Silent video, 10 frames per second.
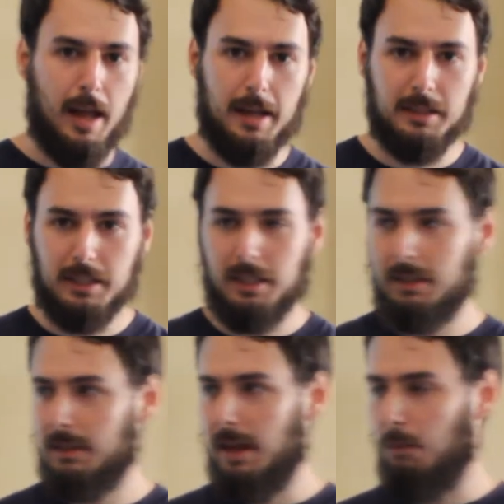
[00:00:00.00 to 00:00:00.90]
And, the,
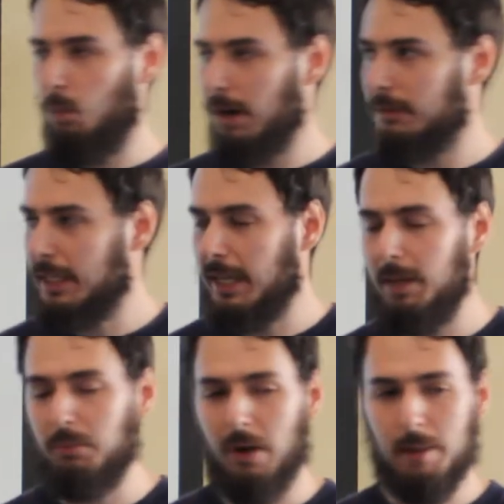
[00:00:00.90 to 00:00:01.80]
and one of the
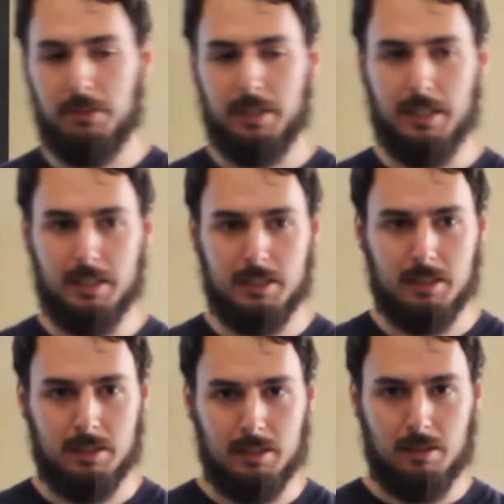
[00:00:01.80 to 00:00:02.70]
key properties